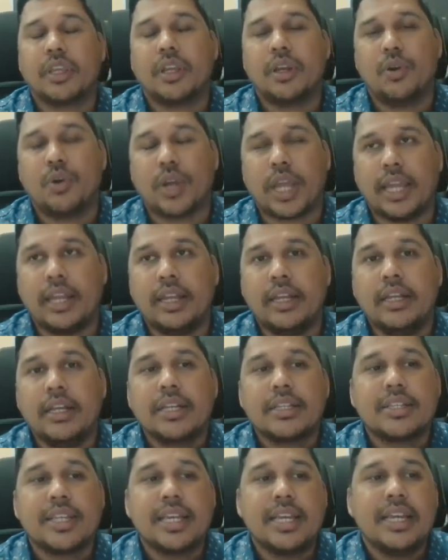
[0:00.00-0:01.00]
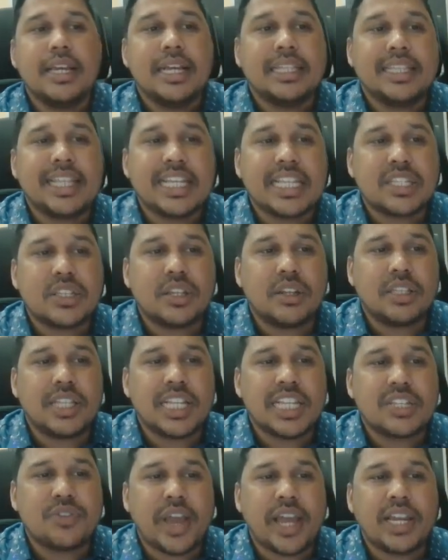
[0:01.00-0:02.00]
Okay, see
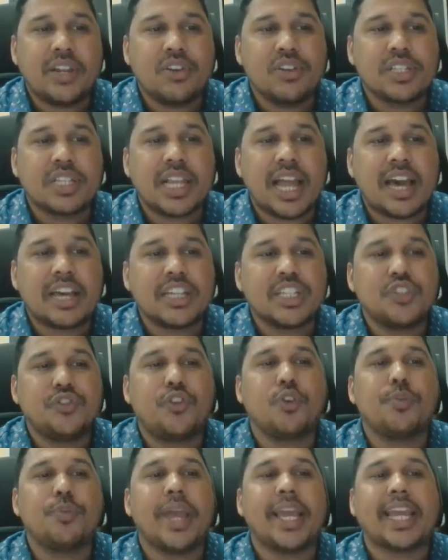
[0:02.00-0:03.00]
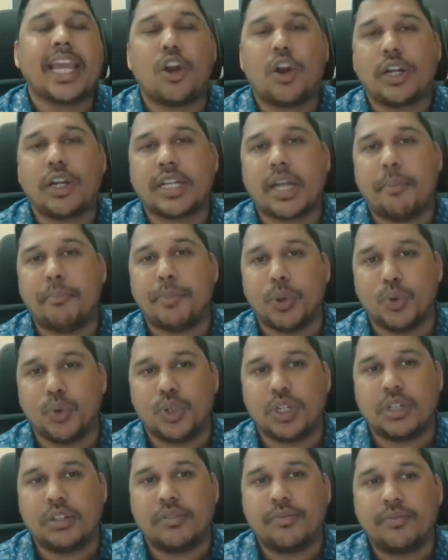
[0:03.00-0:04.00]
this value is large for me, I cannot compute
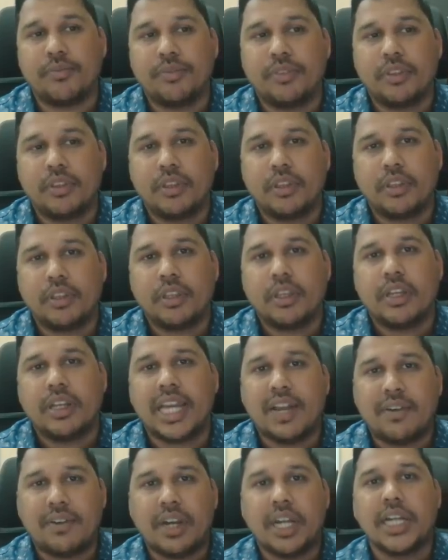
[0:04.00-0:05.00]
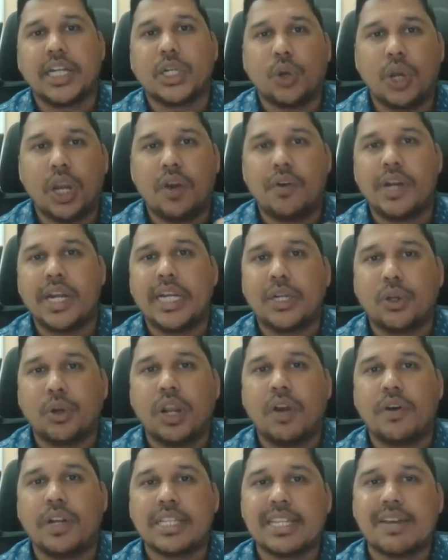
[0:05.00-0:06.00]
11 into 11 into
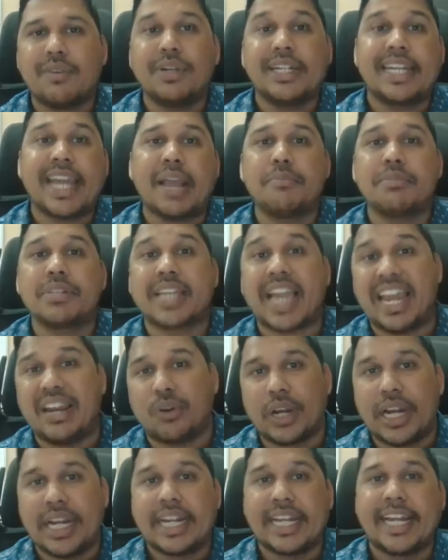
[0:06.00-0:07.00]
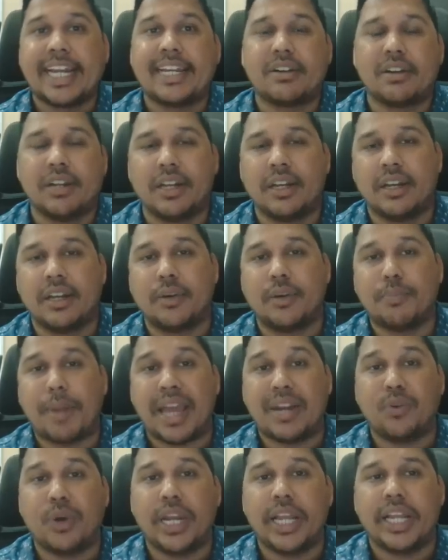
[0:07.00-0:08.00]
11 7 times, calculating it
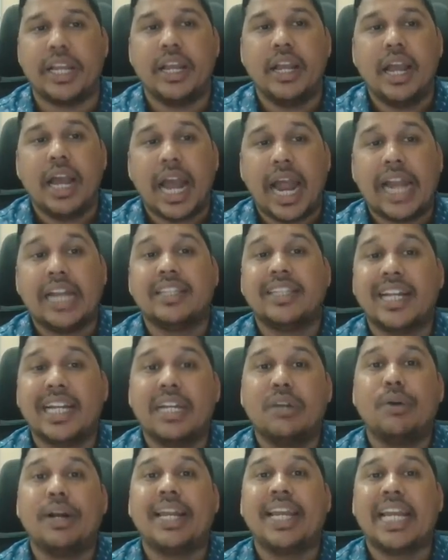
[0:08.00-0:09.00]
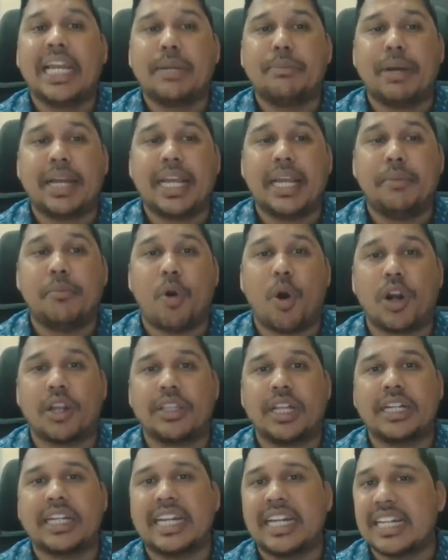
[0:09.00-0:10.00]
manually and then dividing it by mod
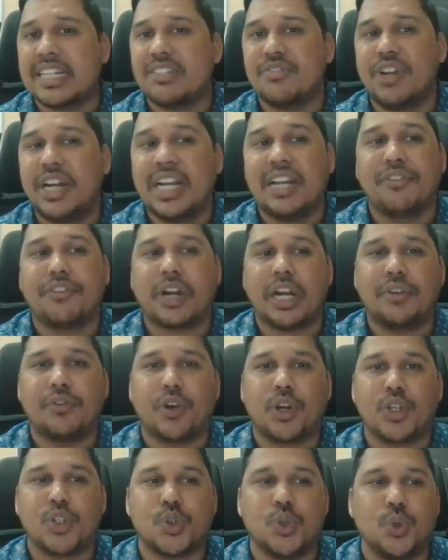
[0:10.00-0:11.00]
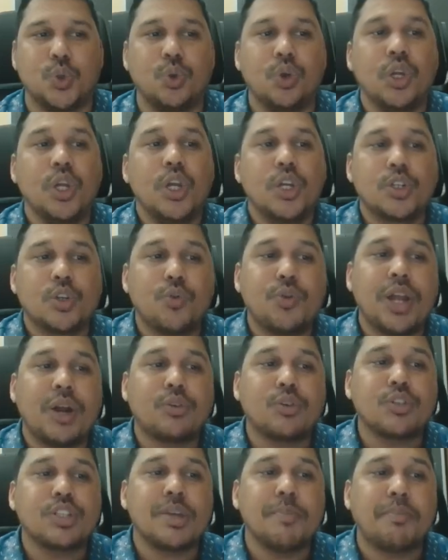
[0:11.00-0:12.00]
13, it is very difficult for us to do. So we have to
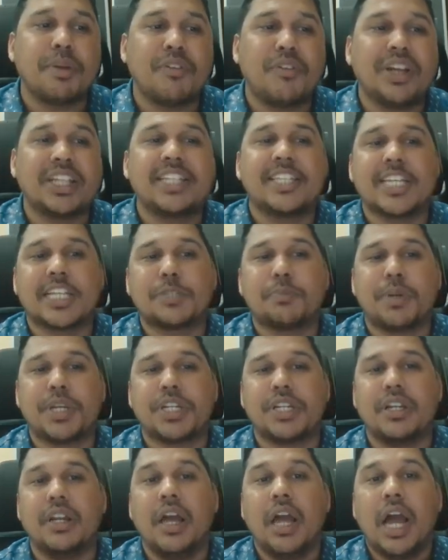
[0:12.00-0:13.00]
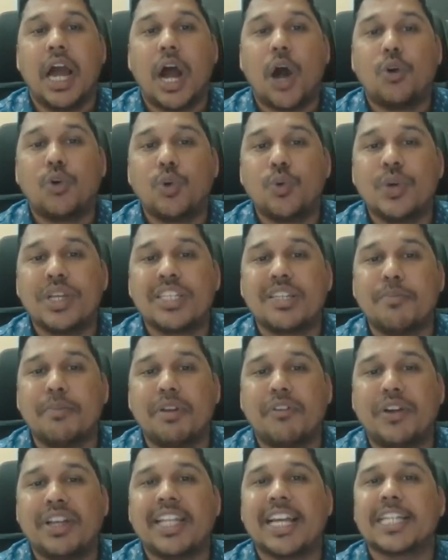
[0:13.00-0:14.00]
simplify this expression. How do we
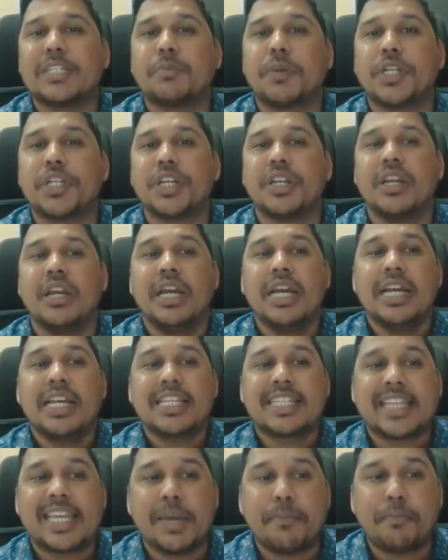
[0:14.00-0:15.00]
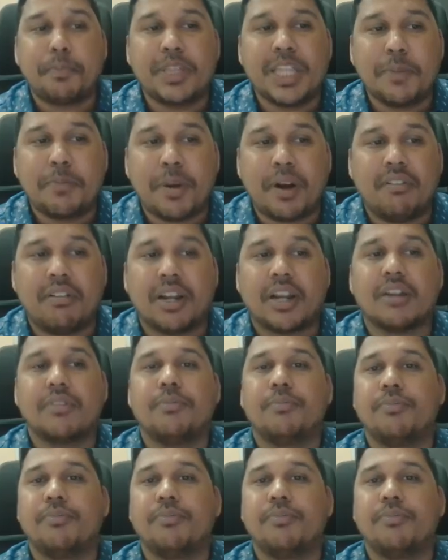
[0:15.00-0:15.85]
simplify the expression? Skip the power,